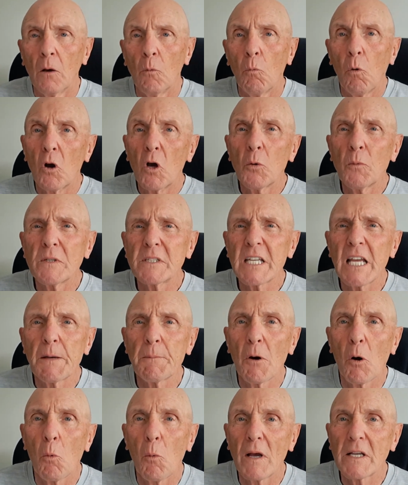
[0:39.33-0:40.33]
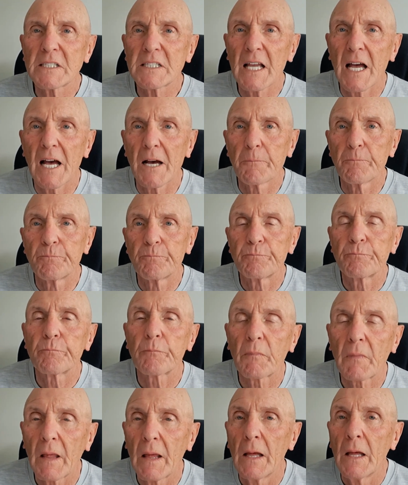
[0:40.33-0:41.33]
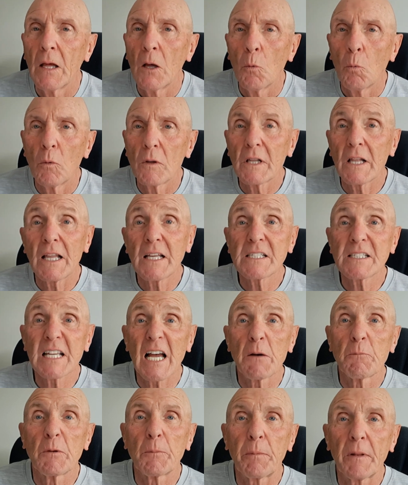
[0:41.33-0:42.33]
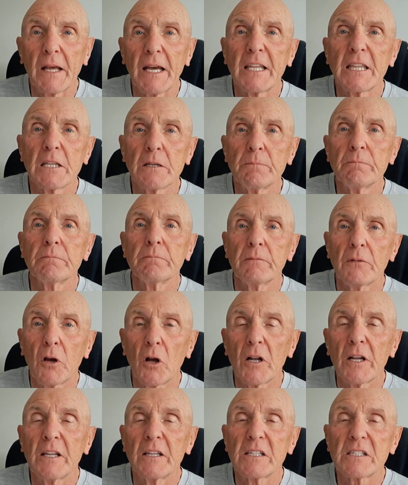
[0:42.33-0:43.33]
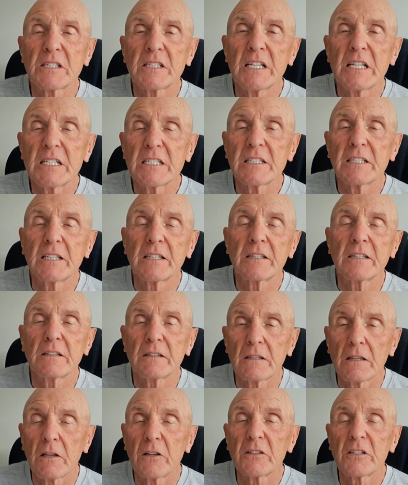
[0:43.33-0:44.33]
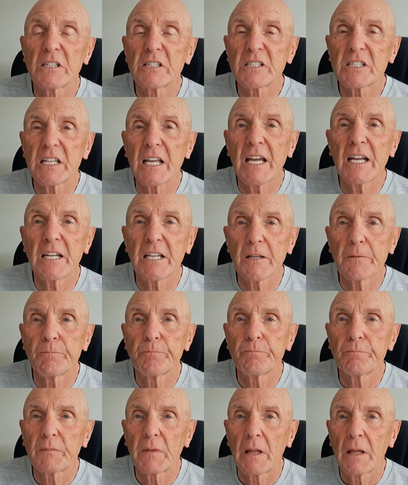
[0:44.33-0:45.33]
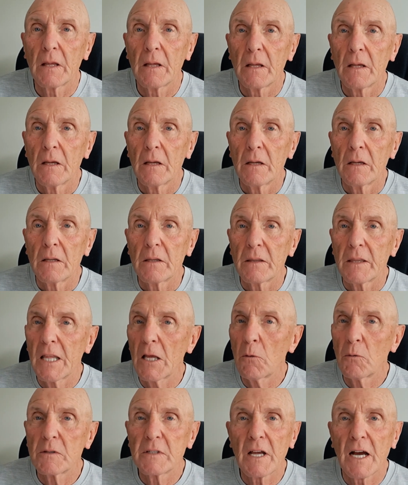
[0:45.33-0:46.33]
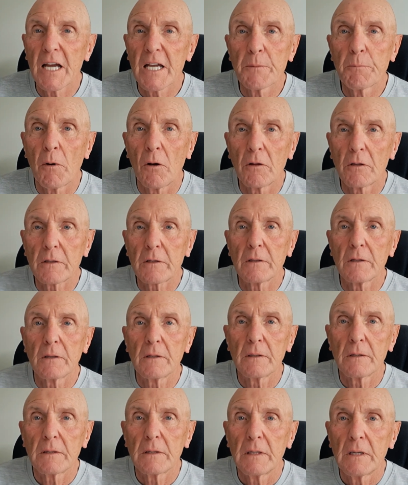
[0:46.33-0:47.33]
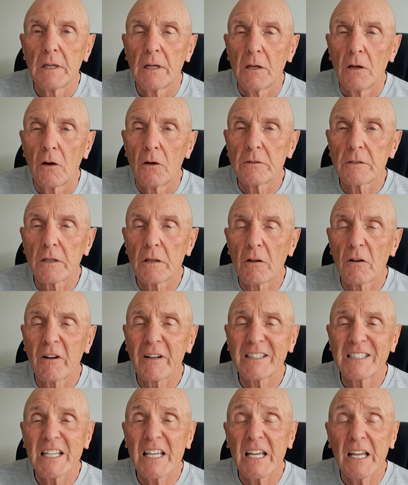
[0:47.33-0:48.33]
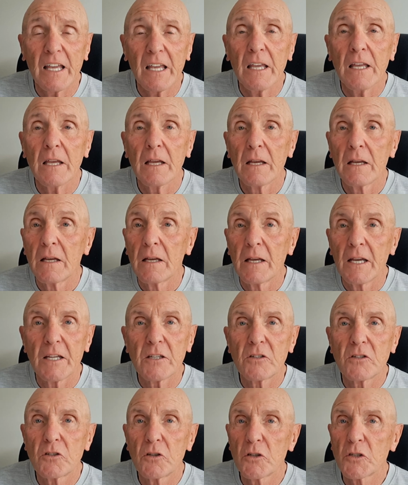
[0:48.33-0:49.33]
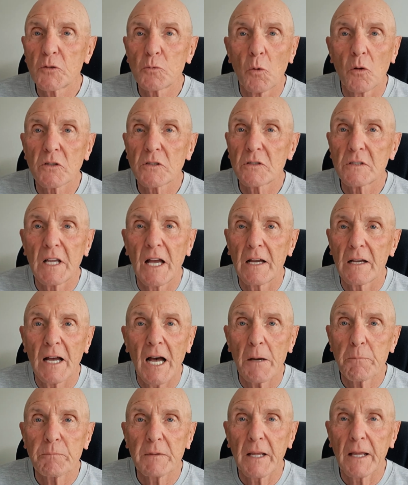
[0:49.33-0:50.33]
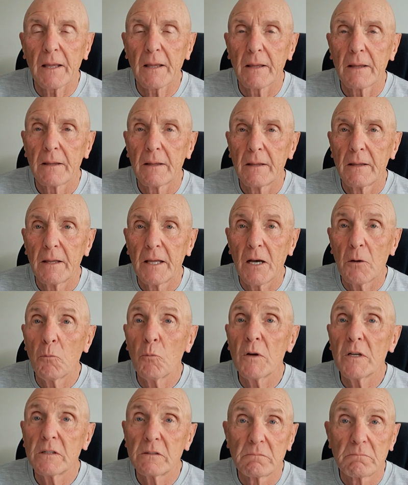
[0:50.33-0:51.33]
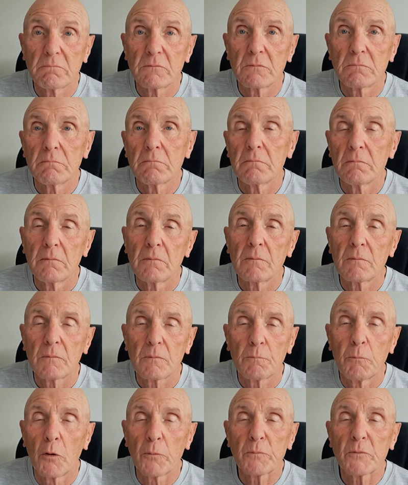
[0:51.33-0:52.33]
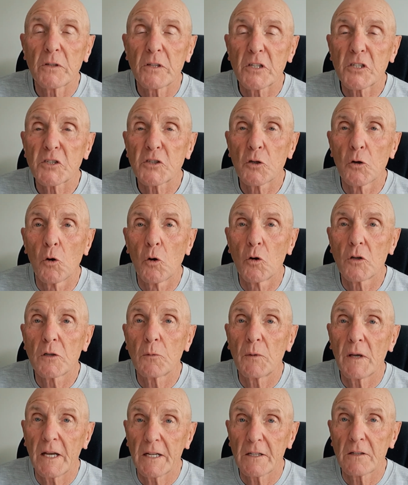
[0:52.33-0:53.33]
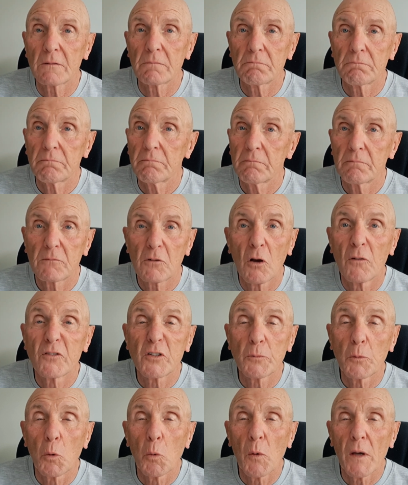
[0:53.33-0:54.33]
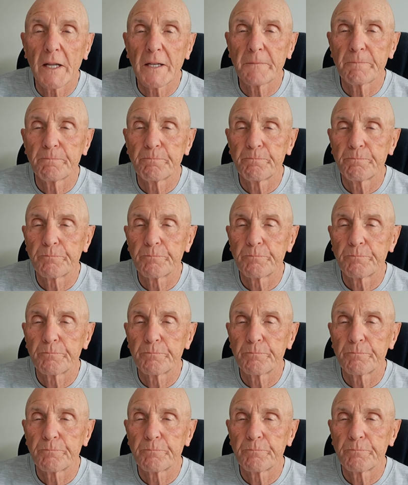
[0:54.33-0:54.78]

What can we say about West Ham? Well, the last time we played them, early in the season at London Stadium, they were diabolical. Under Longate, it just wasn't happening. And we put them to the sword and we had a comfortable win.